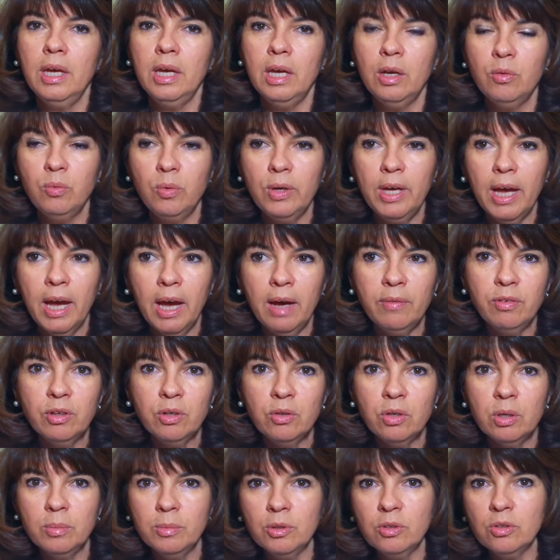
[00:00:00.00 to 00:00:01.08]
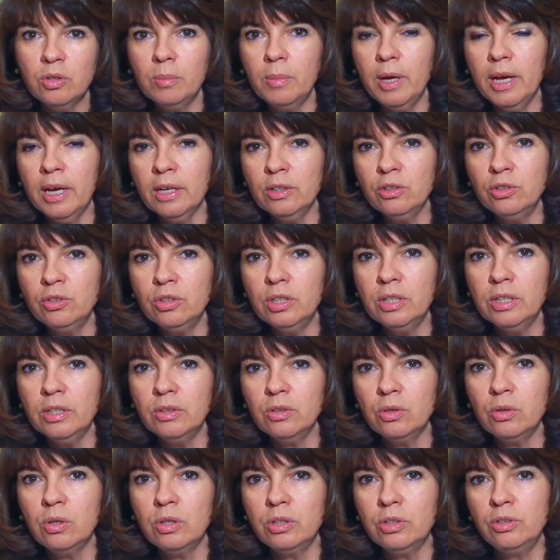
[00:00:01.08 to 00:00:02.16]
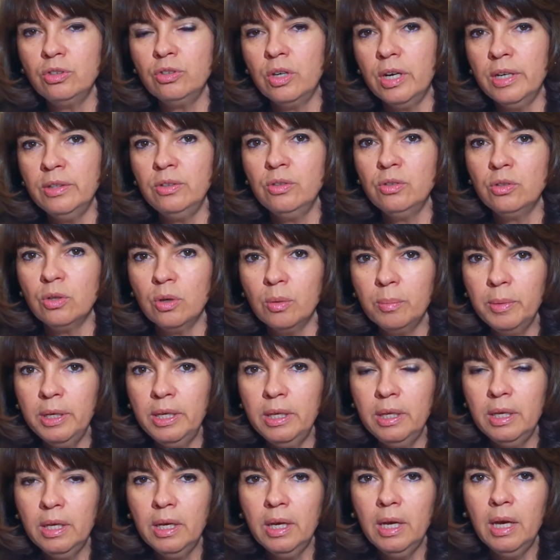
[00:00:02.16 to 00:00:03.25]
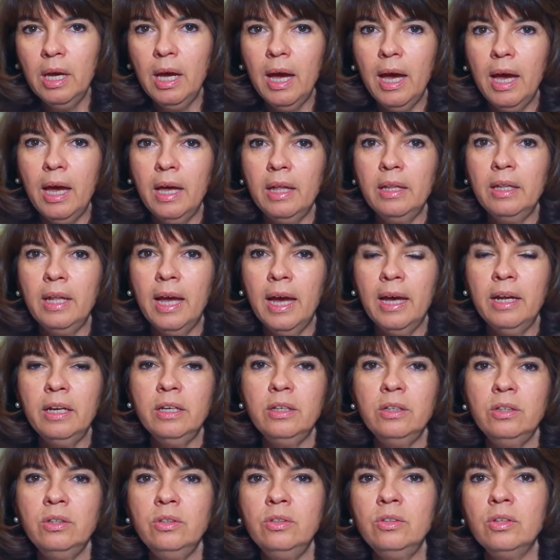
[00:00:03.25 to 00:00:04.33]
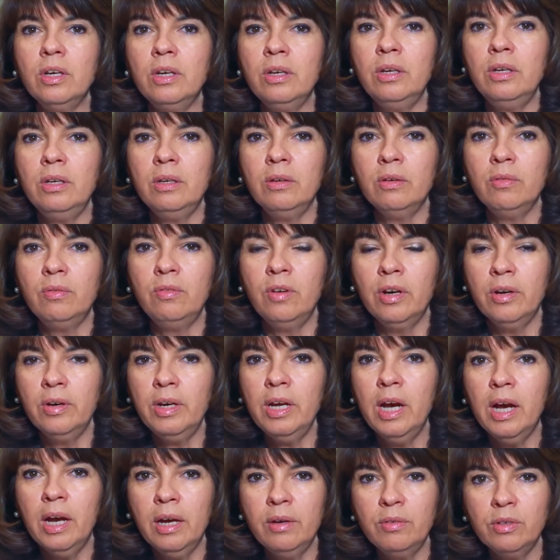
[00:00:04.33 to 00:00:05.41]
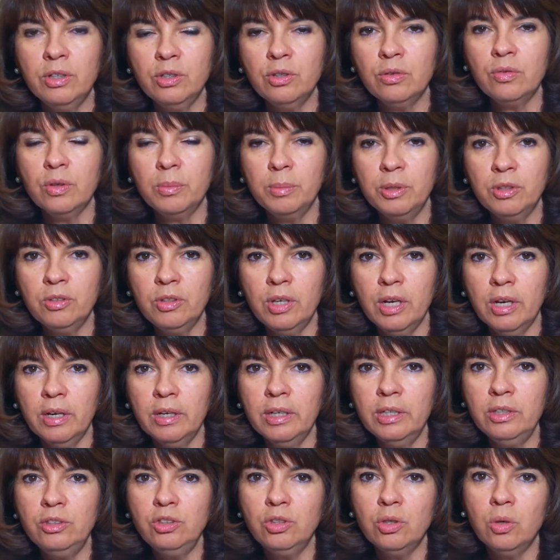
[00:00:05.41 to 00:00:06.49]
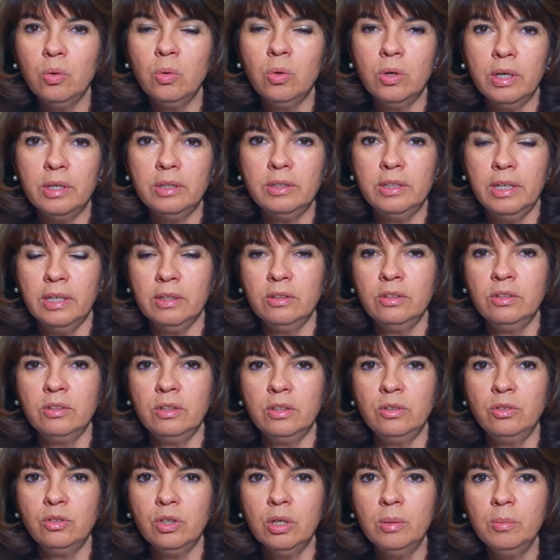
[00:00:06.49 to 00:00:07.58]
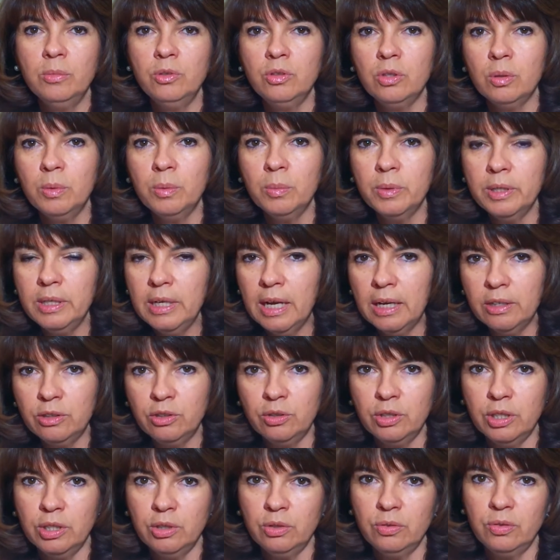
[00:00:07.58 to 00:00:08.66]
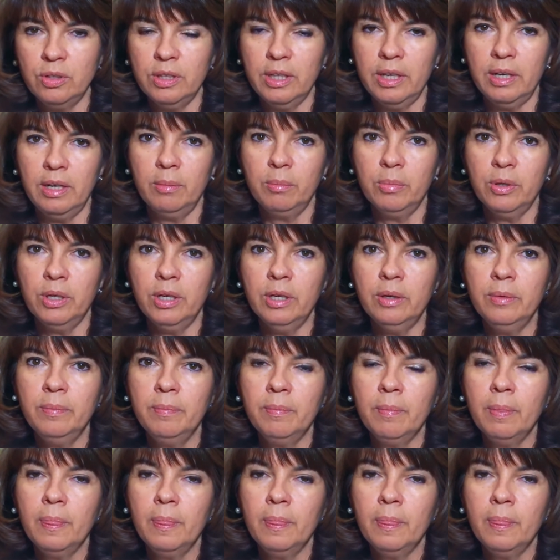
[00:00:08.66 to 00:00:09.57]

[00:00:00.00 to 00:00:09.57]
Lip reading: If we have a chromosome extra, it's called a trisomy, and that is a very high risk for miscarriage or Down syndrome, so we would not transfer that embryo.